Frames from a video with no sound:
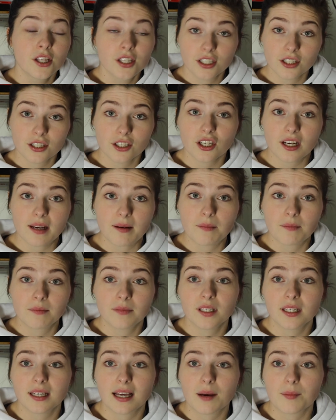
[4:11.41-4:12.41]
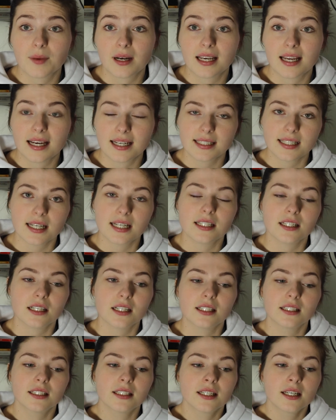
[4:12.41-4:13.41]
to the gym to get my leg day
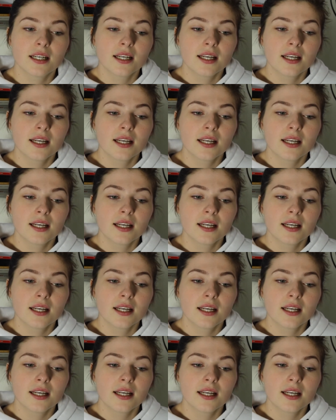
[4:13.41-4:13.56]
done,